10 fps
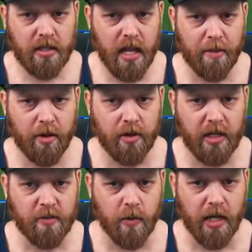Dabo
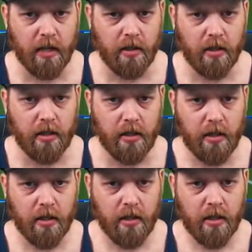does well.
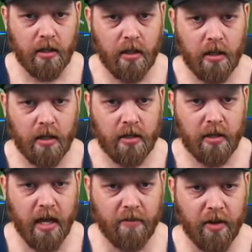
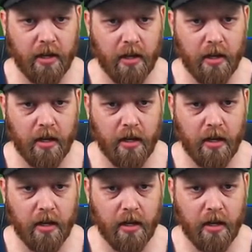David.